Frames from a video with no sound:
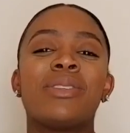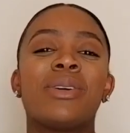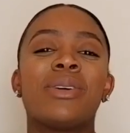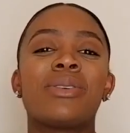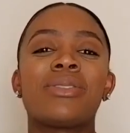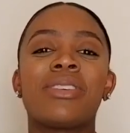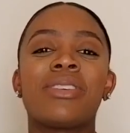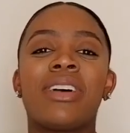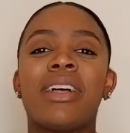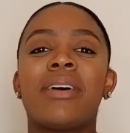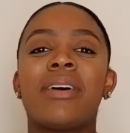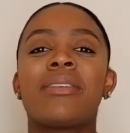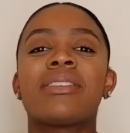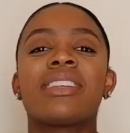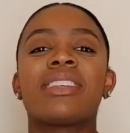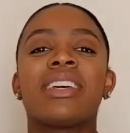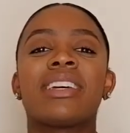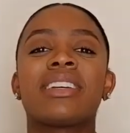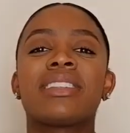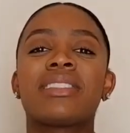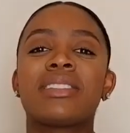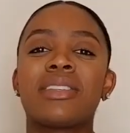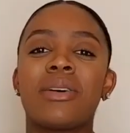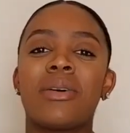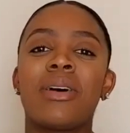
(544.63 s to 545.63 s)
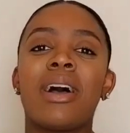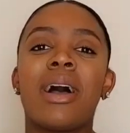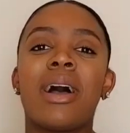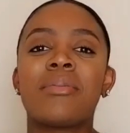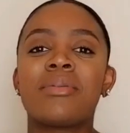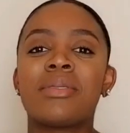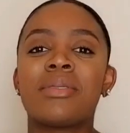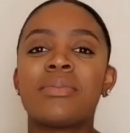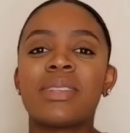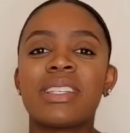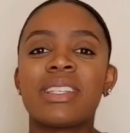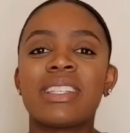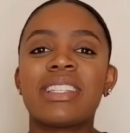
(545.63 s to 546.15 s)
told y'all I was like so
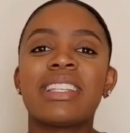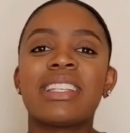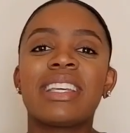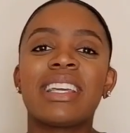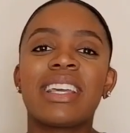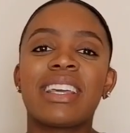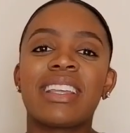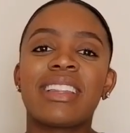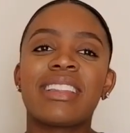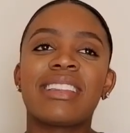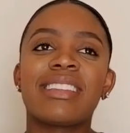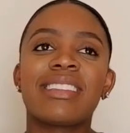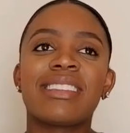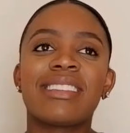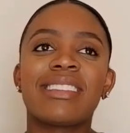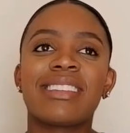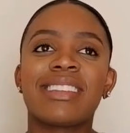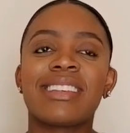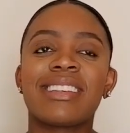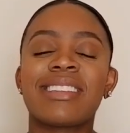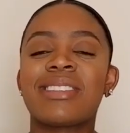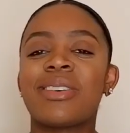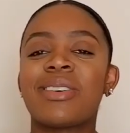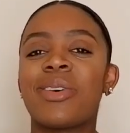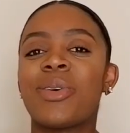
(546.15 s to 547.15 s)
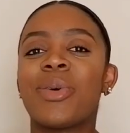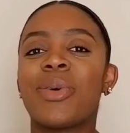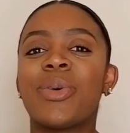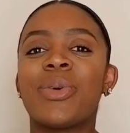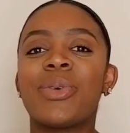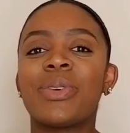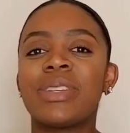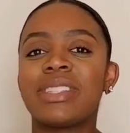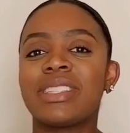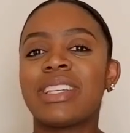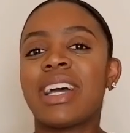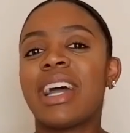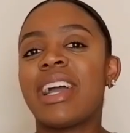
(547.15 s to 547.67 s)
optimistic this whole
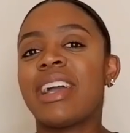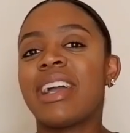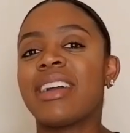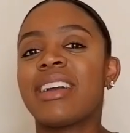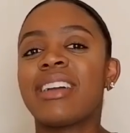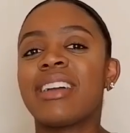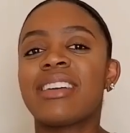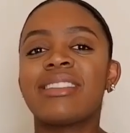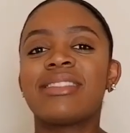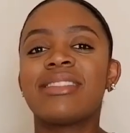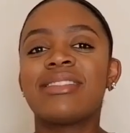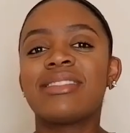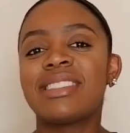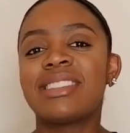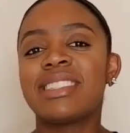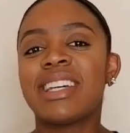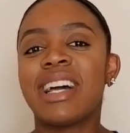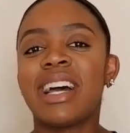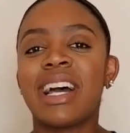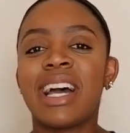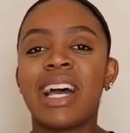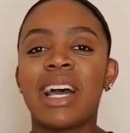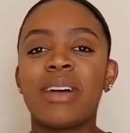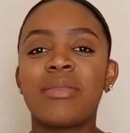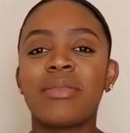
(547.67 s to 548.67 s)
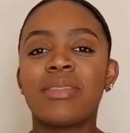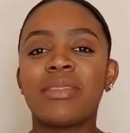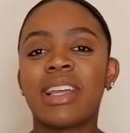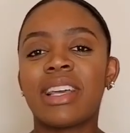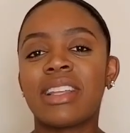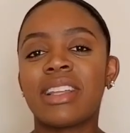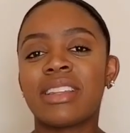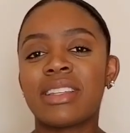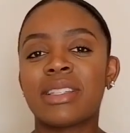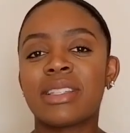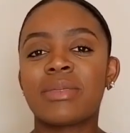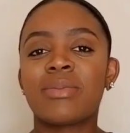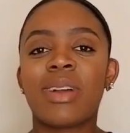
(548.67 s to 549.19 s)
entire time and
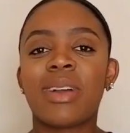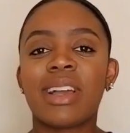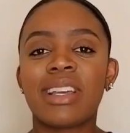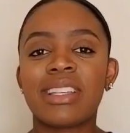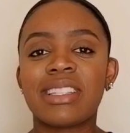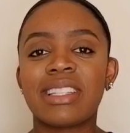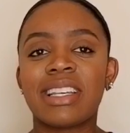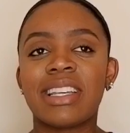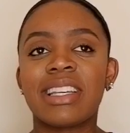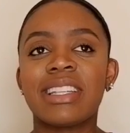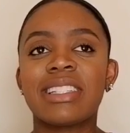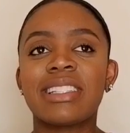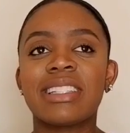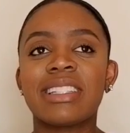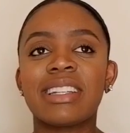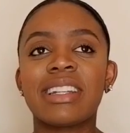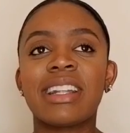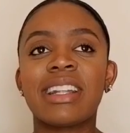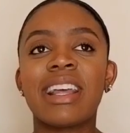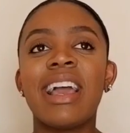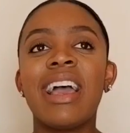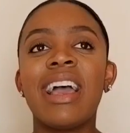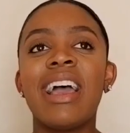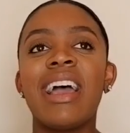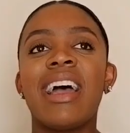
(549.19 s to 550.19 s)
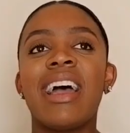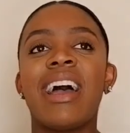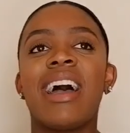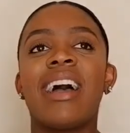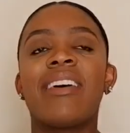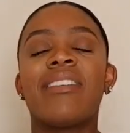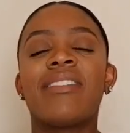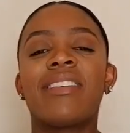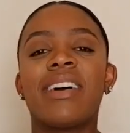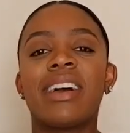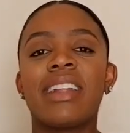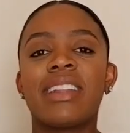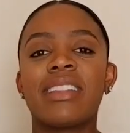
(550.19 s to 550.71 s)
like this process, and I
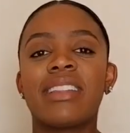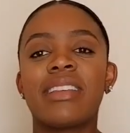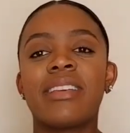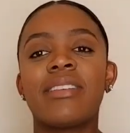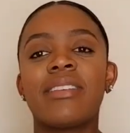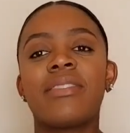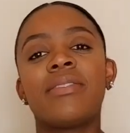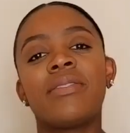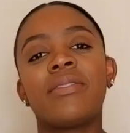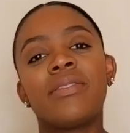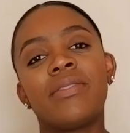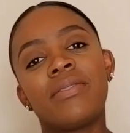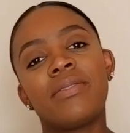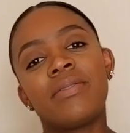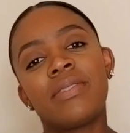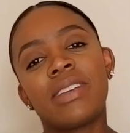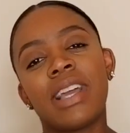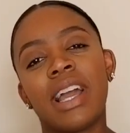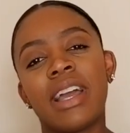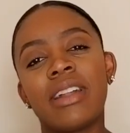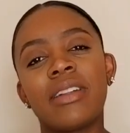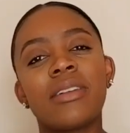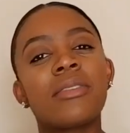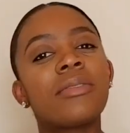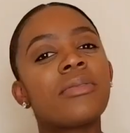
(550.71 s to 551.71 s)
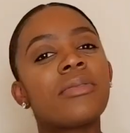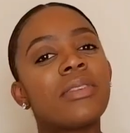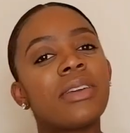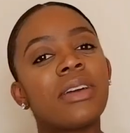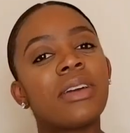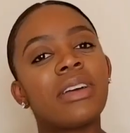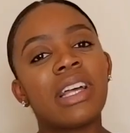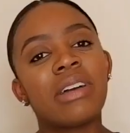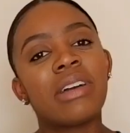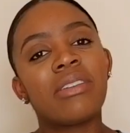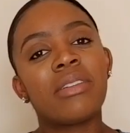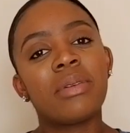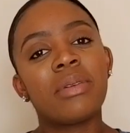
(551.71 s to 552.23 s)
finally kind of feel
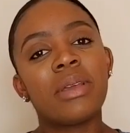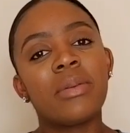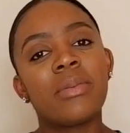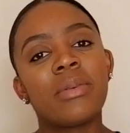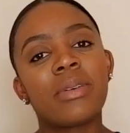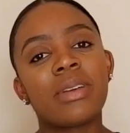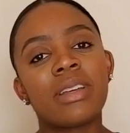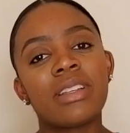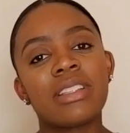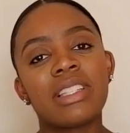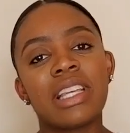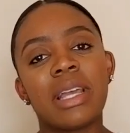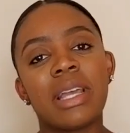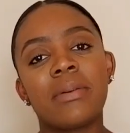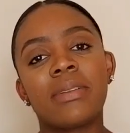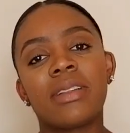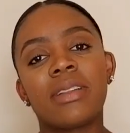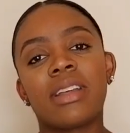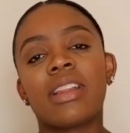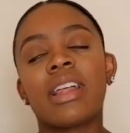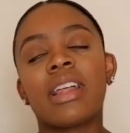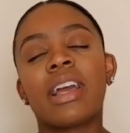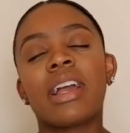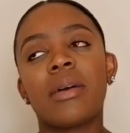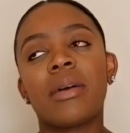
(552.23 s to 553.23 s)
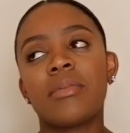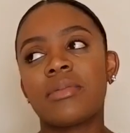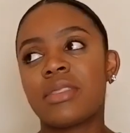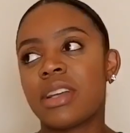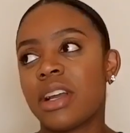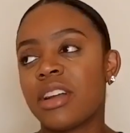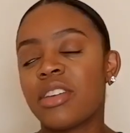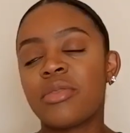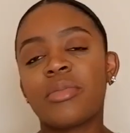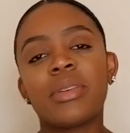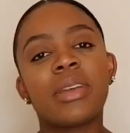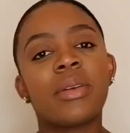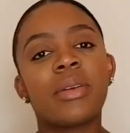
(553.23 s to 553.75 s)
like what people are saying when they're like, I'm
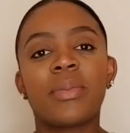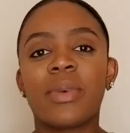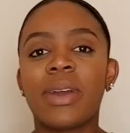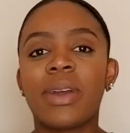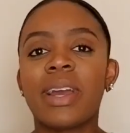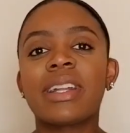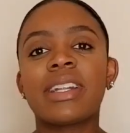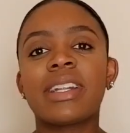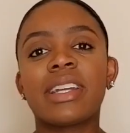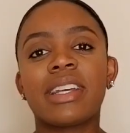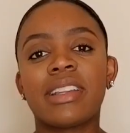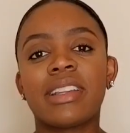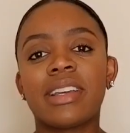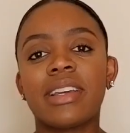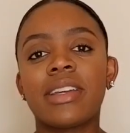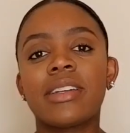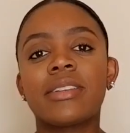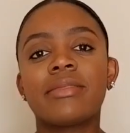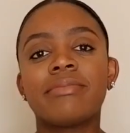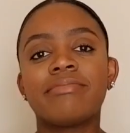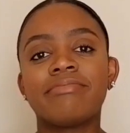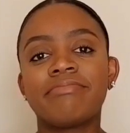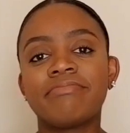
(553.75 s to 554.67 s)
tired of being pregnant. Like,